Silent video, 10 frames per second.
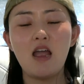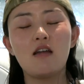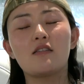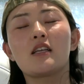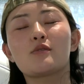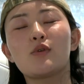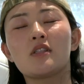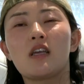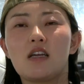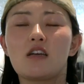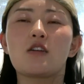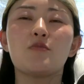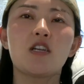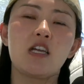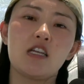That's one like
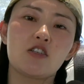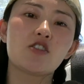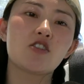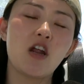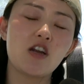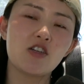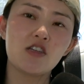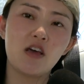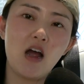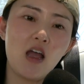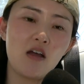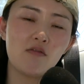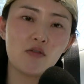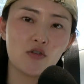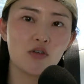communication strategy that I have
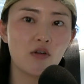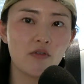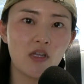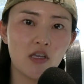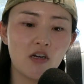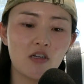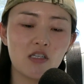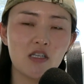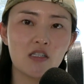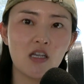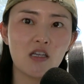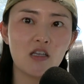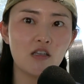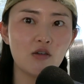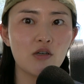learned over the years, is like,
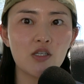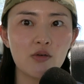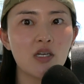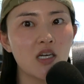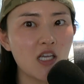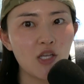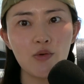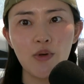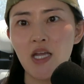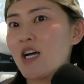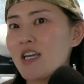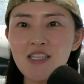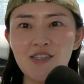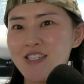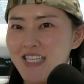you could do it in a cute way and not
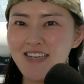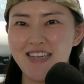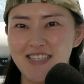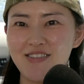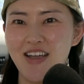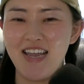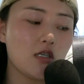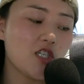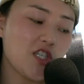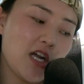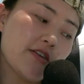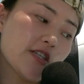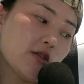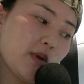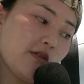so serious way. Shout out
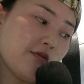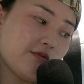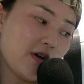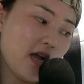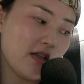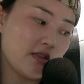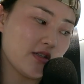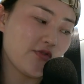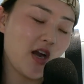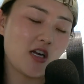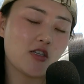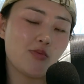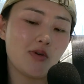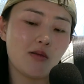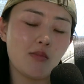to my friends for actually
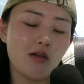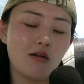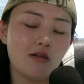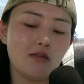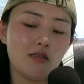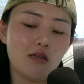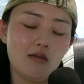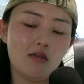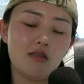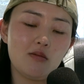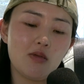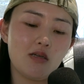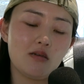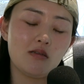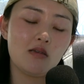putting me on to this,
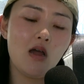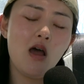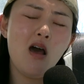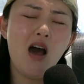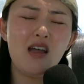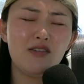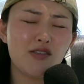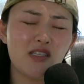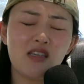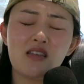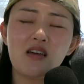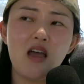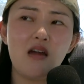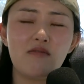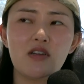because I used to think that
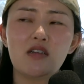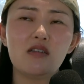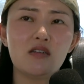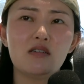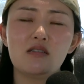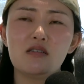every